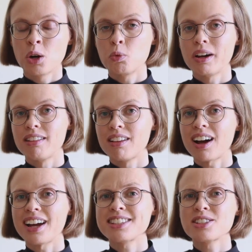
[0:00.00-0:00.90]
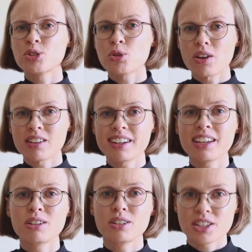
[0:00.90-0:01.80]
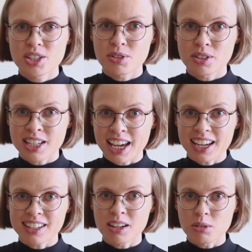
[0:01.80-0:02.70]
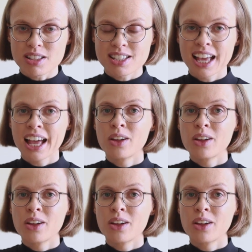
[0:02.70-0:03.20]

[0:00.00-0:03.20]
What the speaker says: Well, I strongly urge you to take notes.